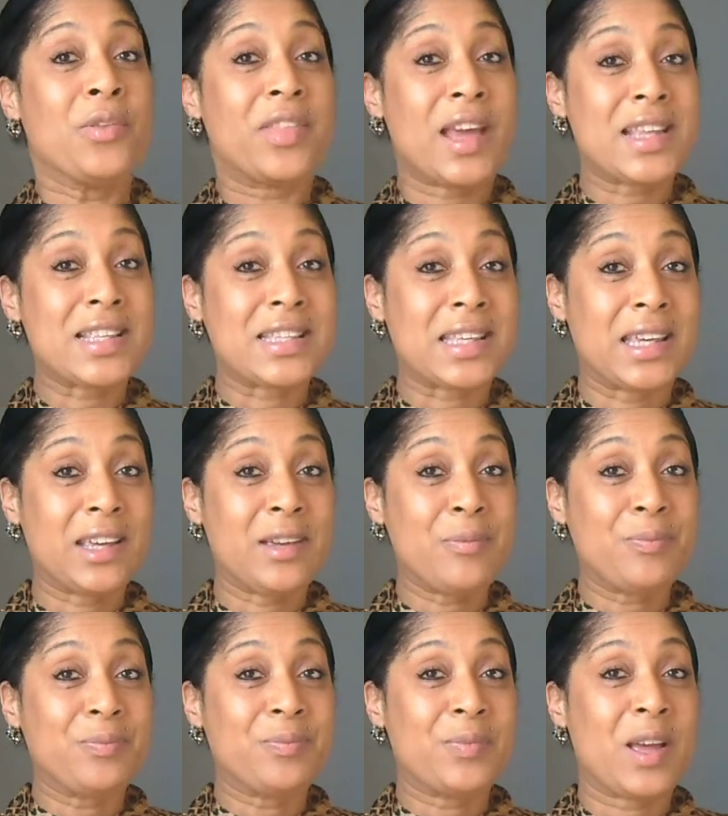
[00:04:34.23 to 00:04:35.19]
Well, that's
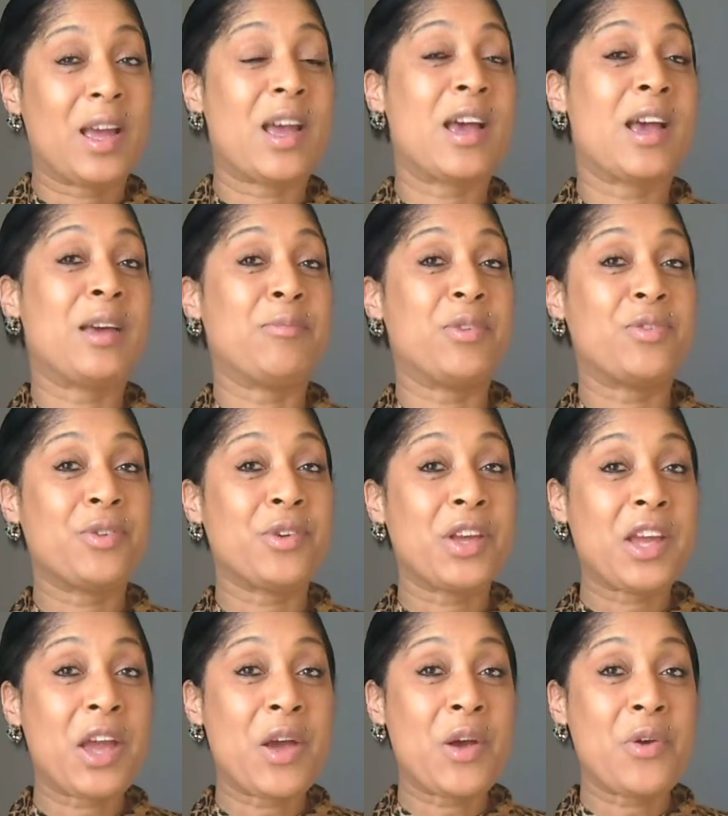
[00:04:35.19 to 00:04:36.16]
it. And
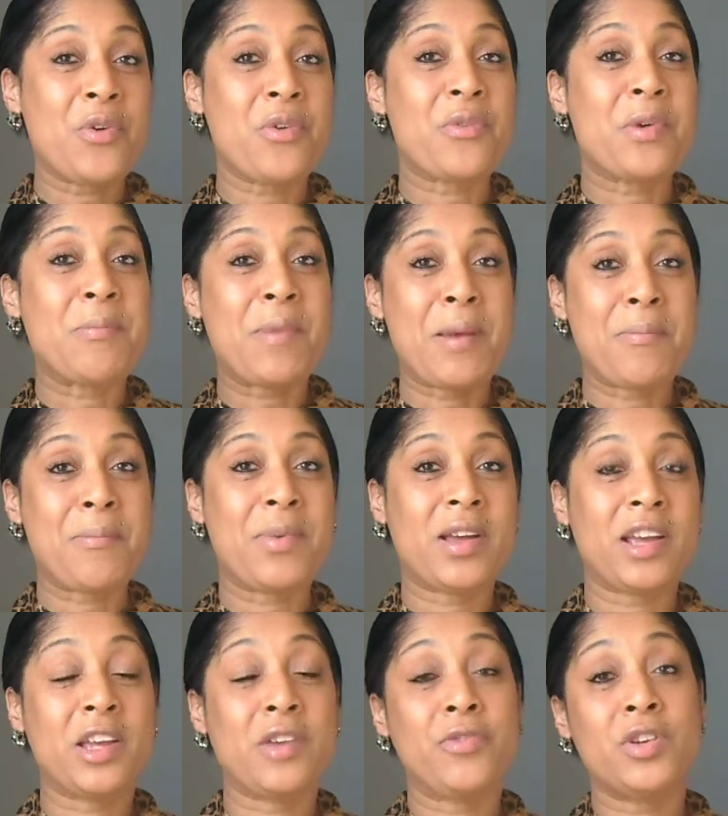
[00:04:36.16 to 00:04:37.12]
before you go,
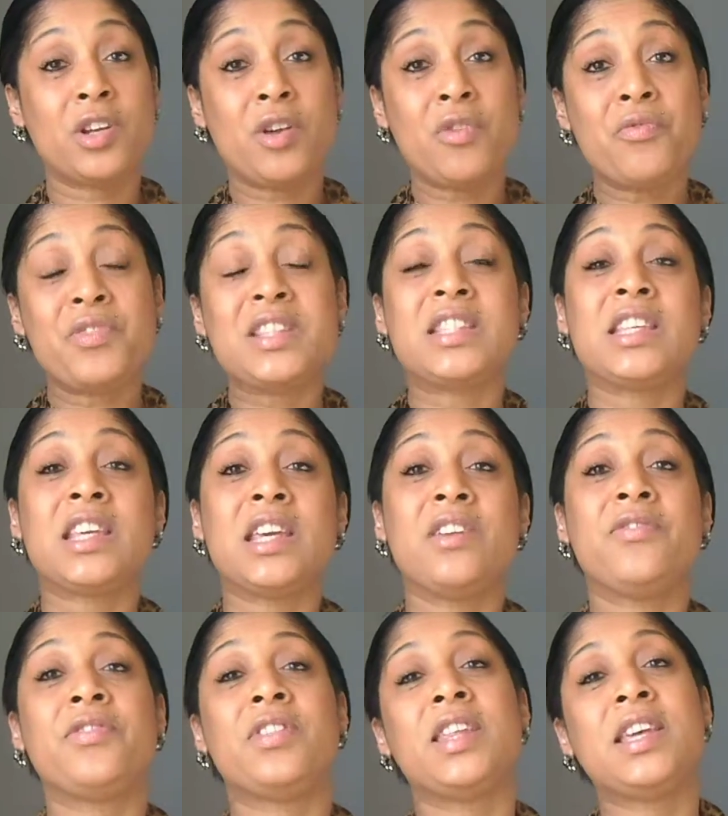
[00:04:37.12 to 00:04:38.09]
remember, if you don't
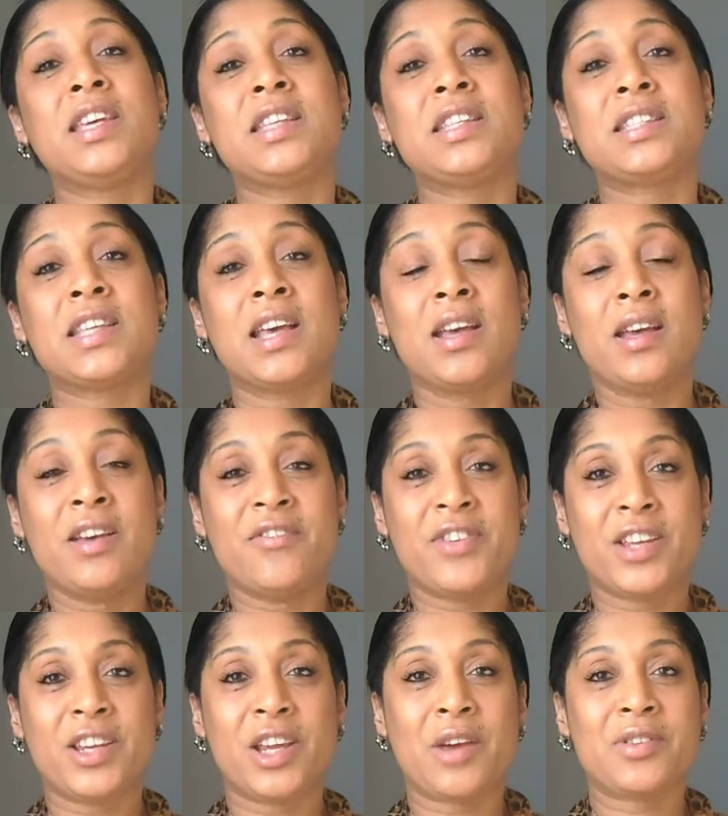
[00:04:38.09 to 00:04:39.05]
receive these
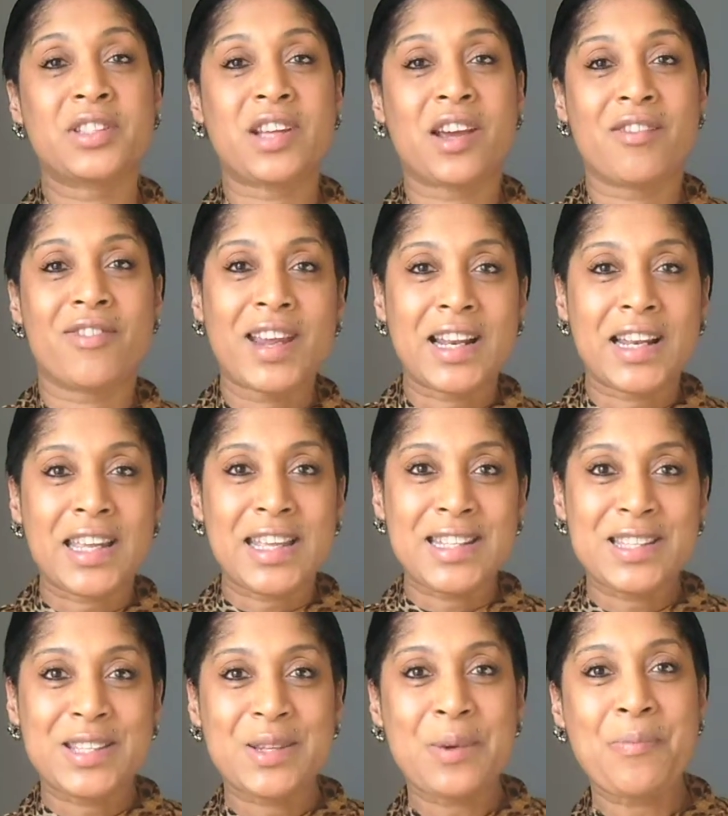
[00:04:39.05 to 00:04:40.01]
videos
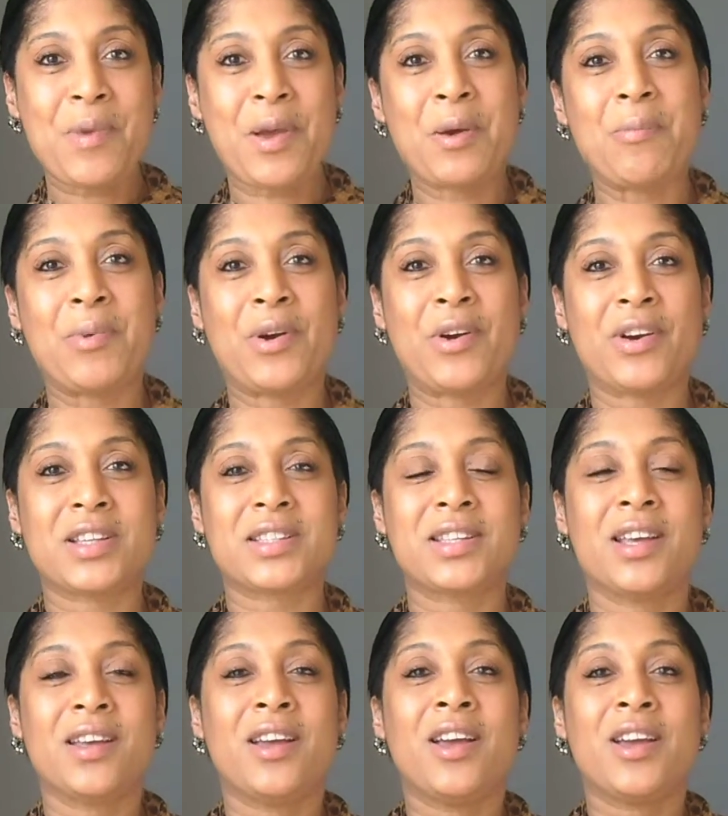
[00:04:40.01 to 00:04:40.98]
directly into your
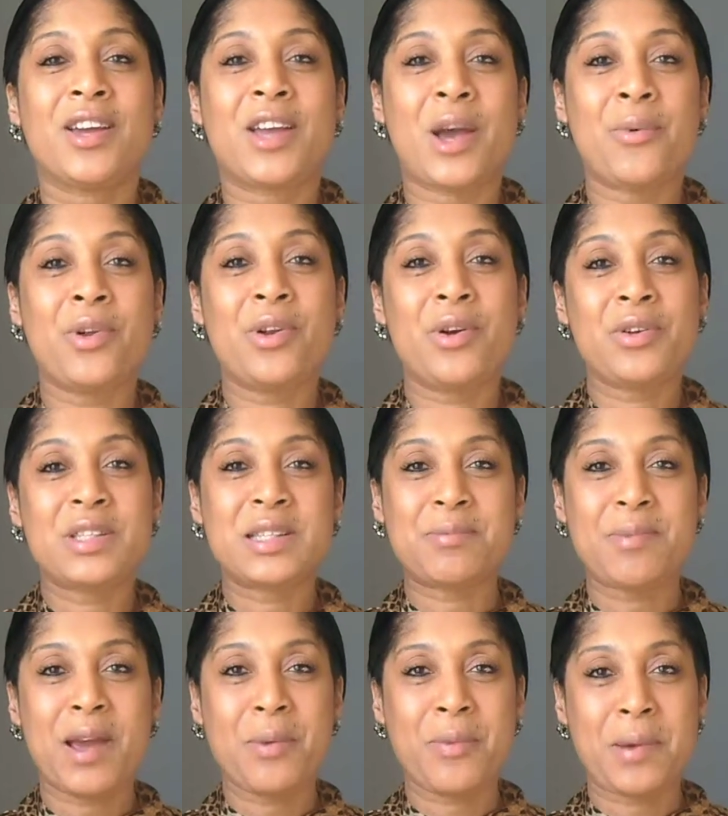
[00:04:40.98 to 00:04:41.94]
mailbox, go
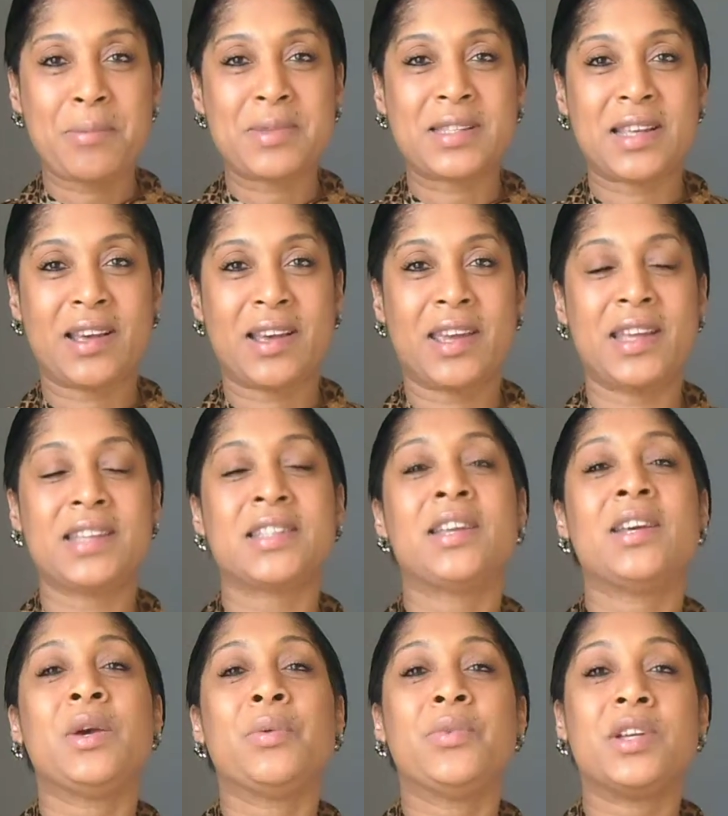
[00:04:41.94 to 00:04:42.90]
along to my
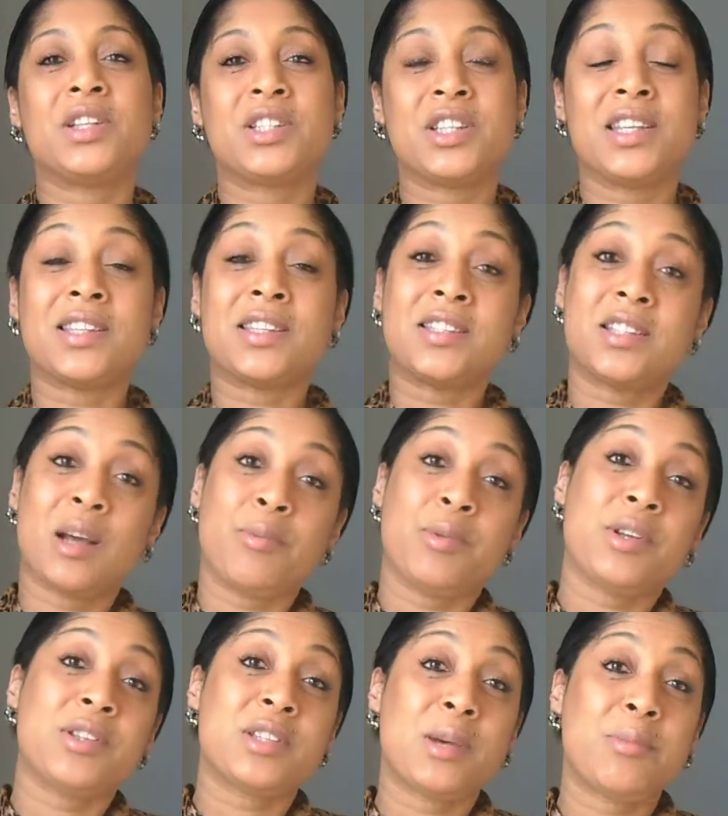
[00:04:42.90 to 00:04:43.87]
website, which is
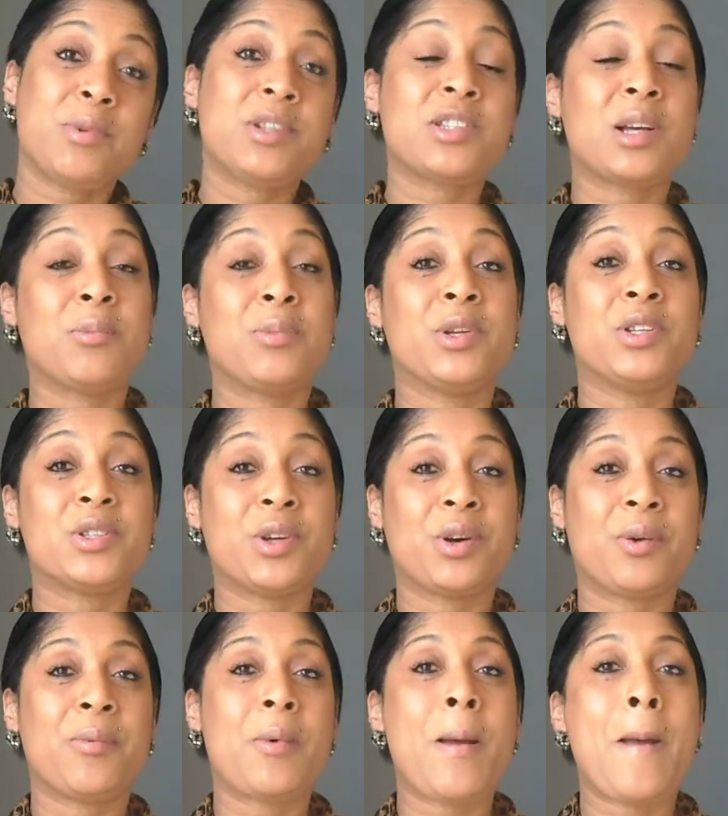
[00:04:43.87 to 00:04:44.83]

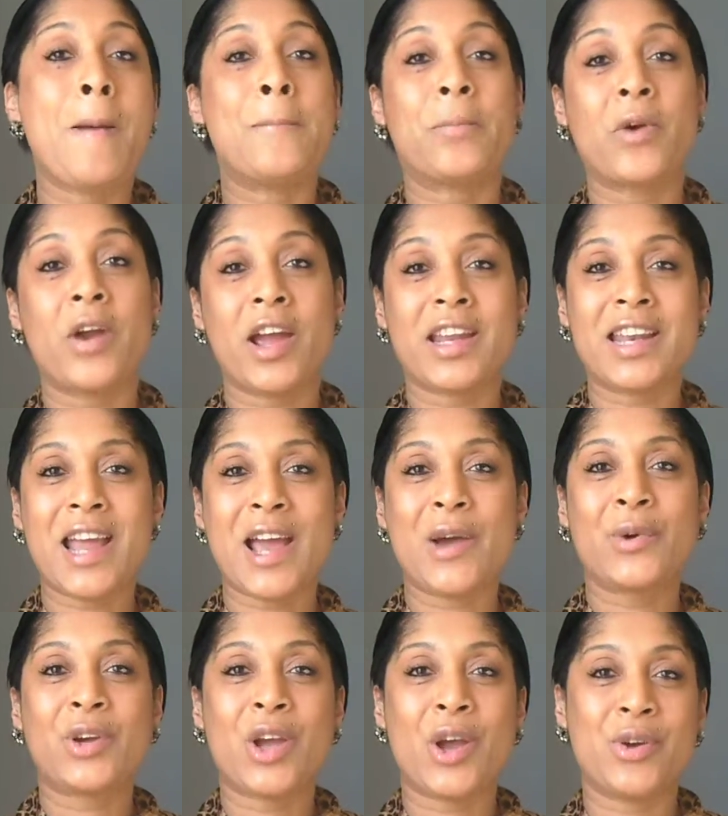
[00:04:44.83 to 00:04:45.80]

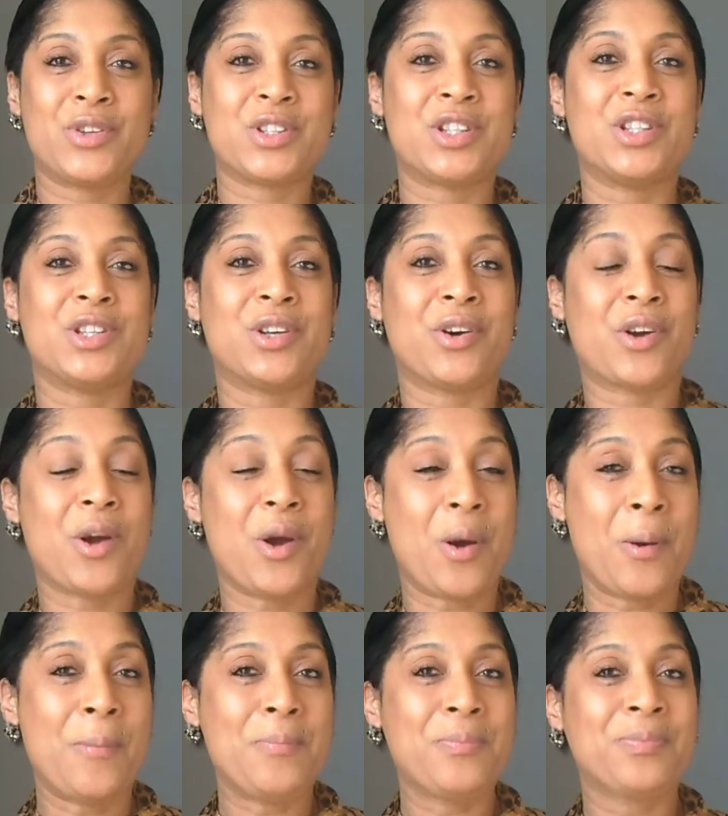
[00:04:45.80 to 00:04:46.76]

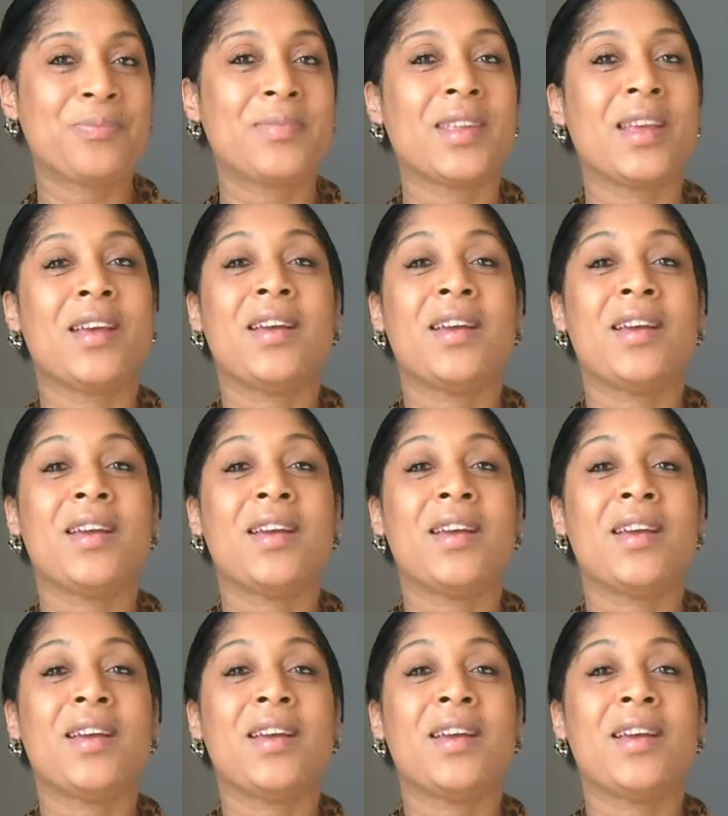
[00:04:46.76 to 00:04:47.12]
www.brightnowcoaching.com.